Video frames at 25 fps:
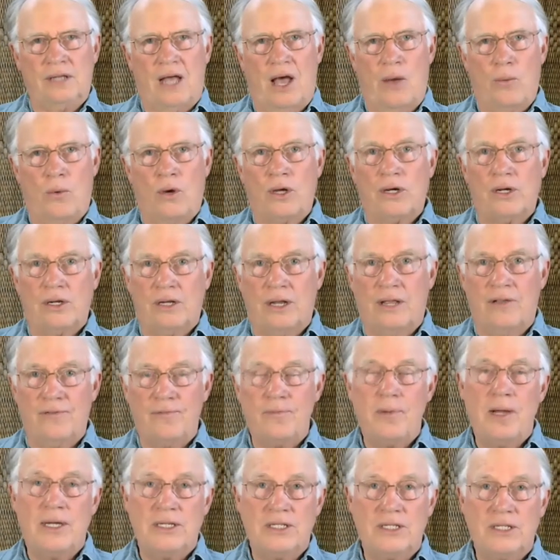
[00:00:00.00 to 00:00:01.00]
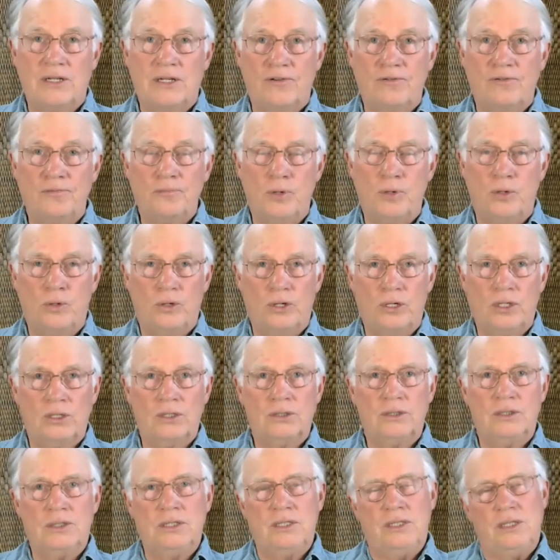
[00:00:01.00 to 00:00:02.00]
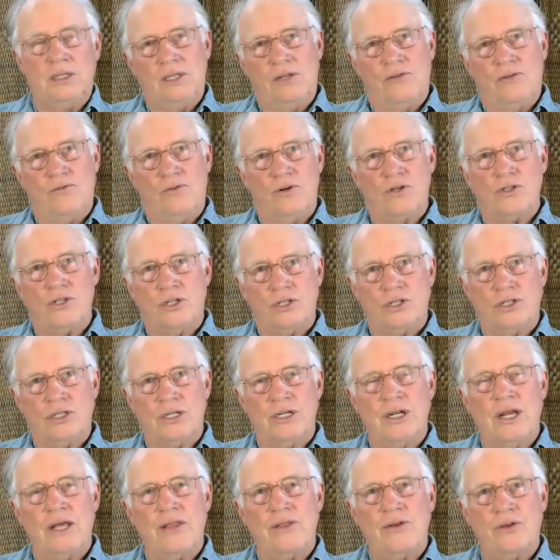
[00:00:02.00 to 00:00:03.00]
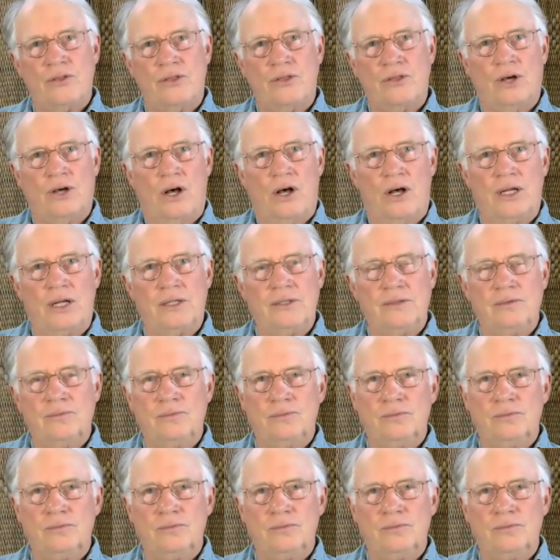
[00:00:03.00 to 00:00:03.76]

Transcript: I want to love myself more, versus another thought,